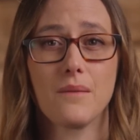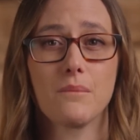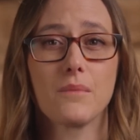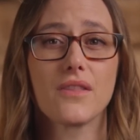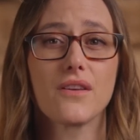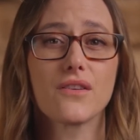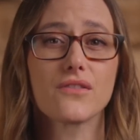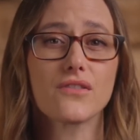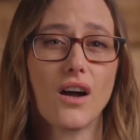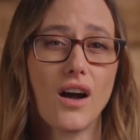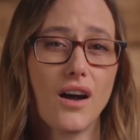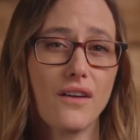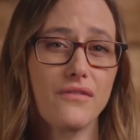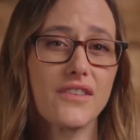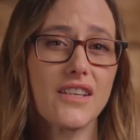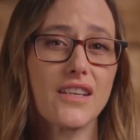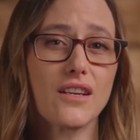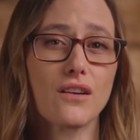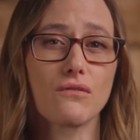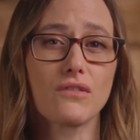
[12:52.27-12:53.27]
But there's
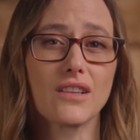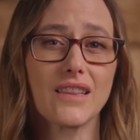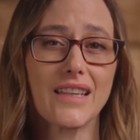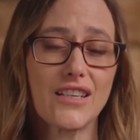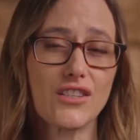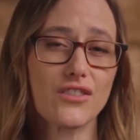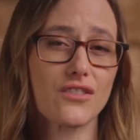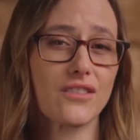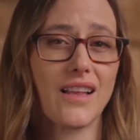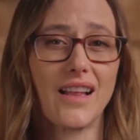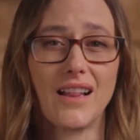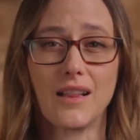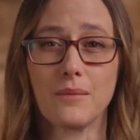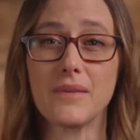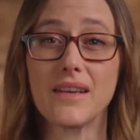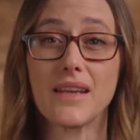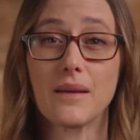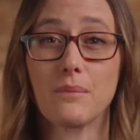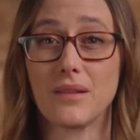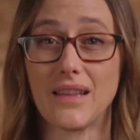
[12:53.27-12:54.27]
often a relational
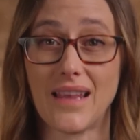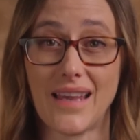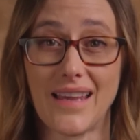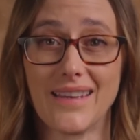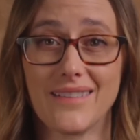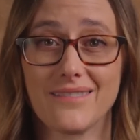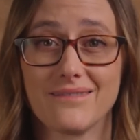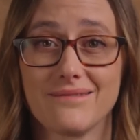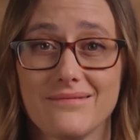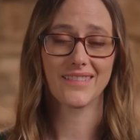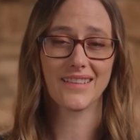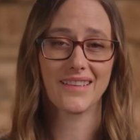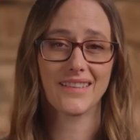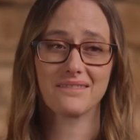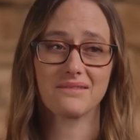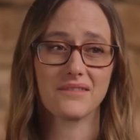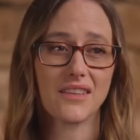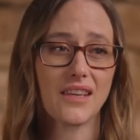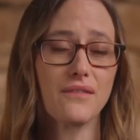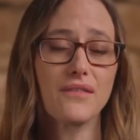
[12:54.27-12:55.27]
element at play,
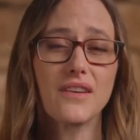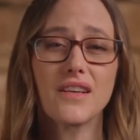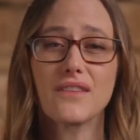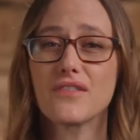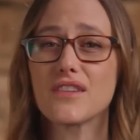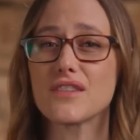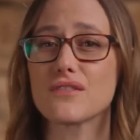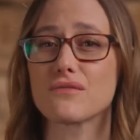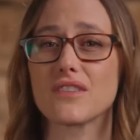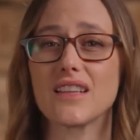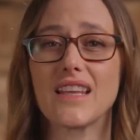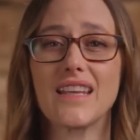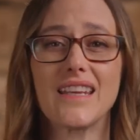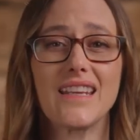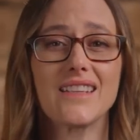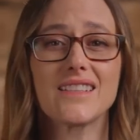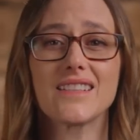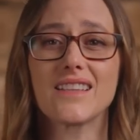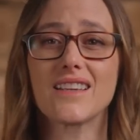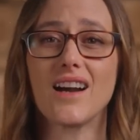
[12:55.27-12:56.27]
even if it's
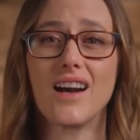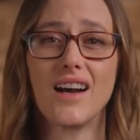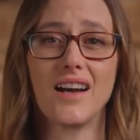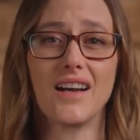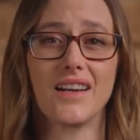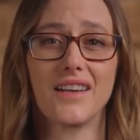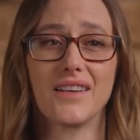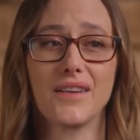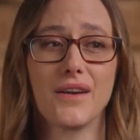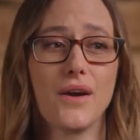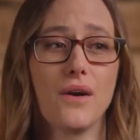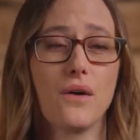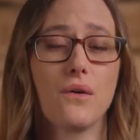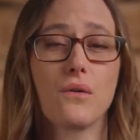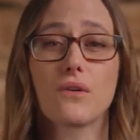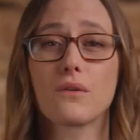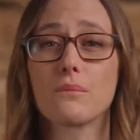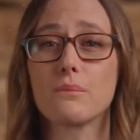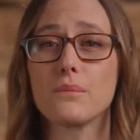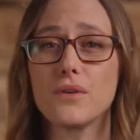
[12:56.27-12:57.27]
relating to God
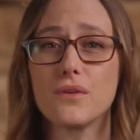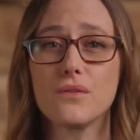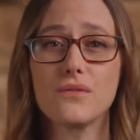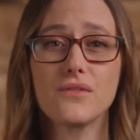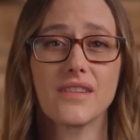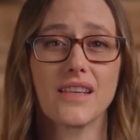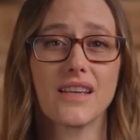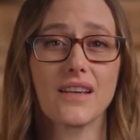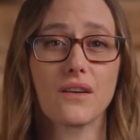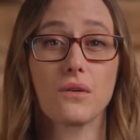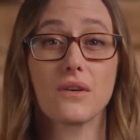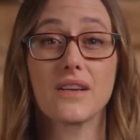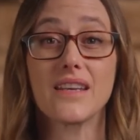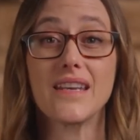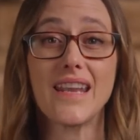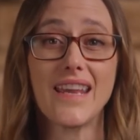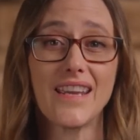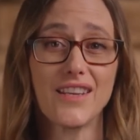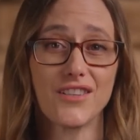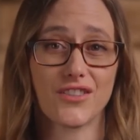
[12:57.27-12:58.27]
or music or
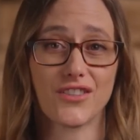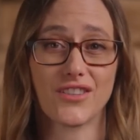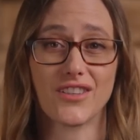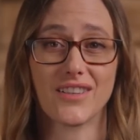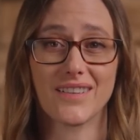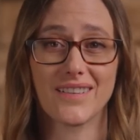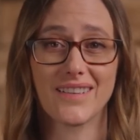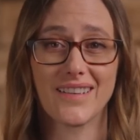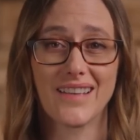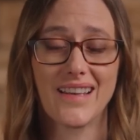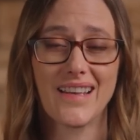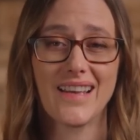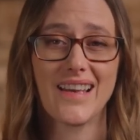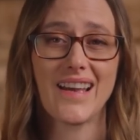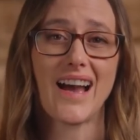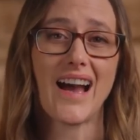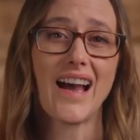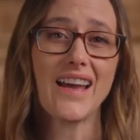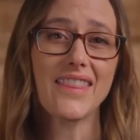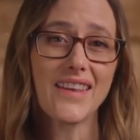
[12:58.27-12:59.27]
nature.
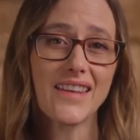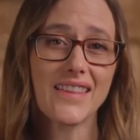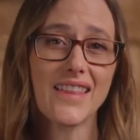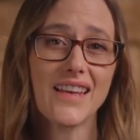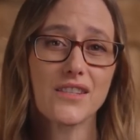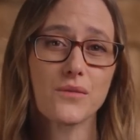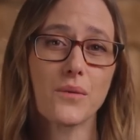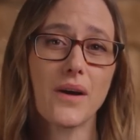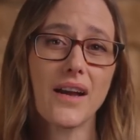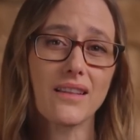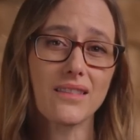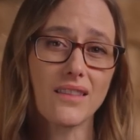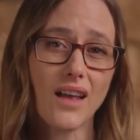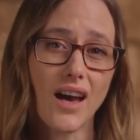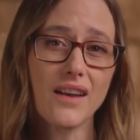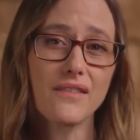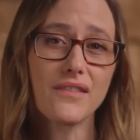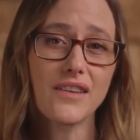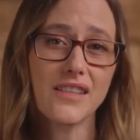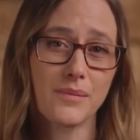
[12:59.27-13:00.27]
I think that's why a
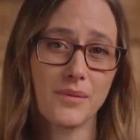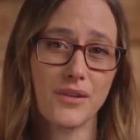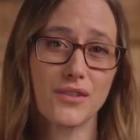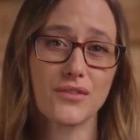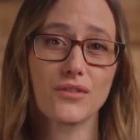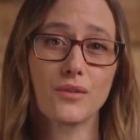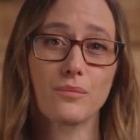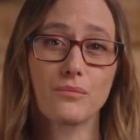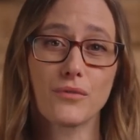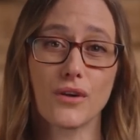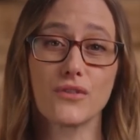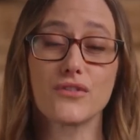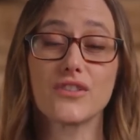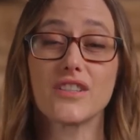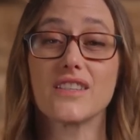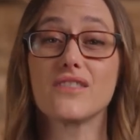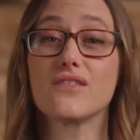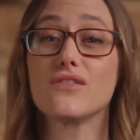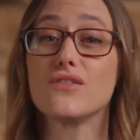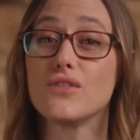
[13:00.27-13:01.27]
lot of experiential
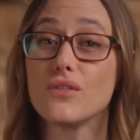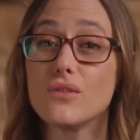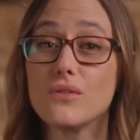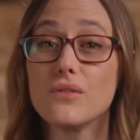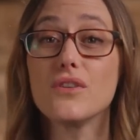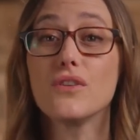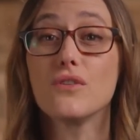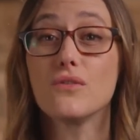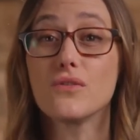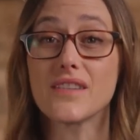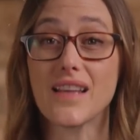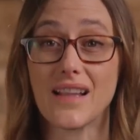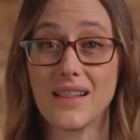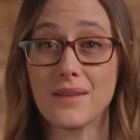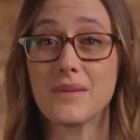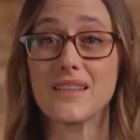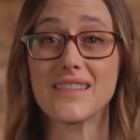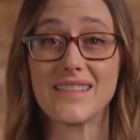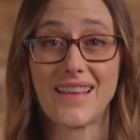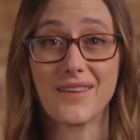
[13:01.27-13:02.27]
approaches do use
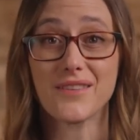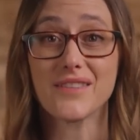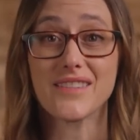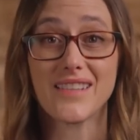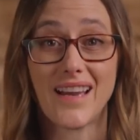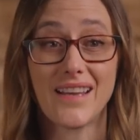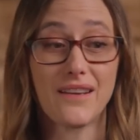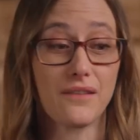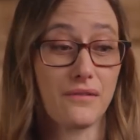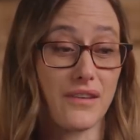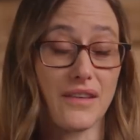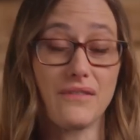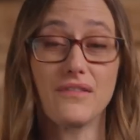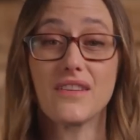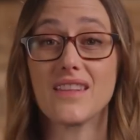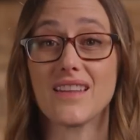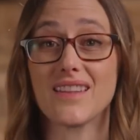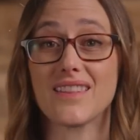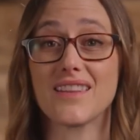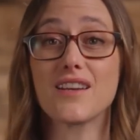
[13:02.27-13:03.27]
elements outside of
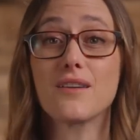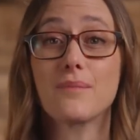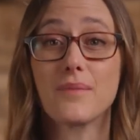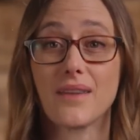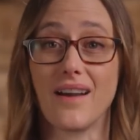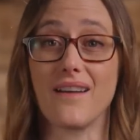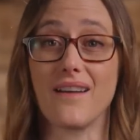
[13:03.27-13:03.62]
even the therapy